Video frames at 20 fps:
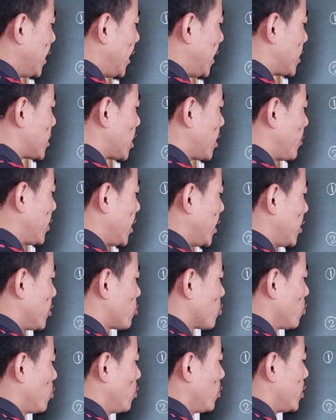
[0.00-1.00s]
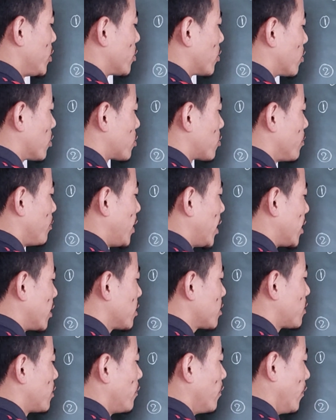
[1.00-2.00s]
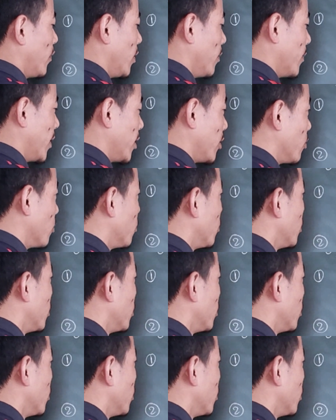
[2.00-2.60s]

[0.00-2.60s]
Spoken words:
HI by HO is equals to minus V by U.